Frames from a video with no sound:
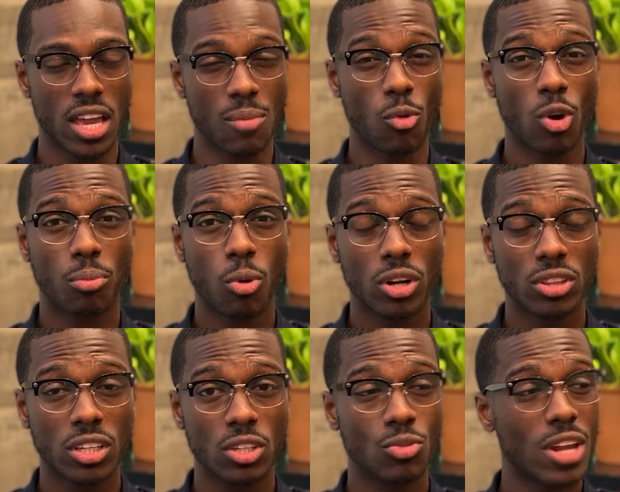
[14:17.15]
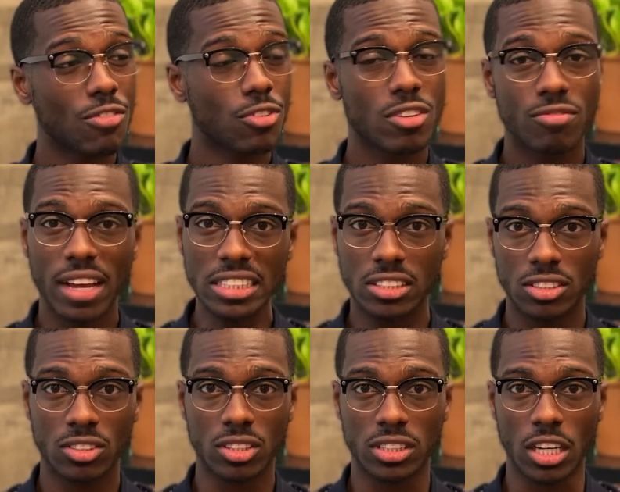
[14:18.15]
And more importantly, you never invest in
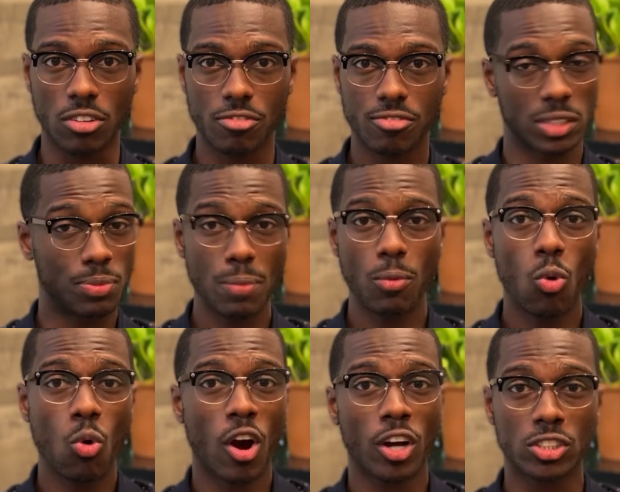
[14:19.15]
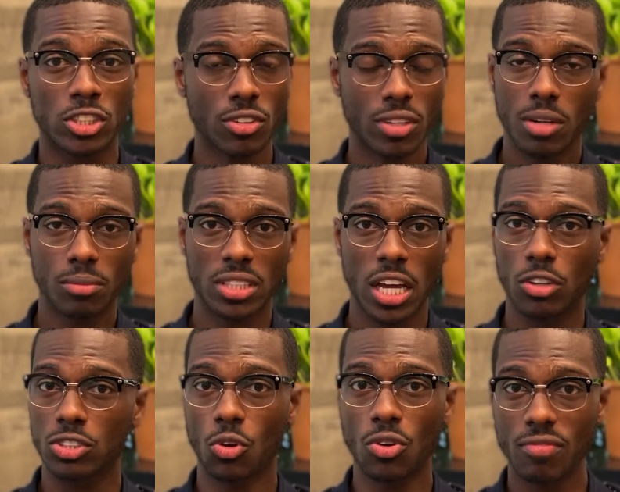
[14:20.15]
yourself. Because people who aren't certain in
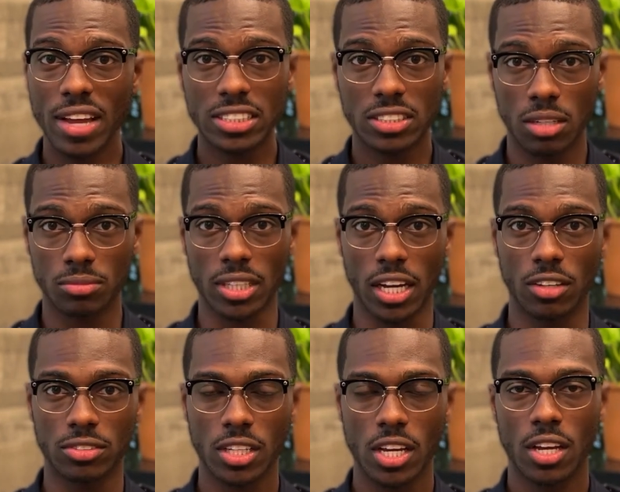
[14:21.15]
themselves don't invest in themselves.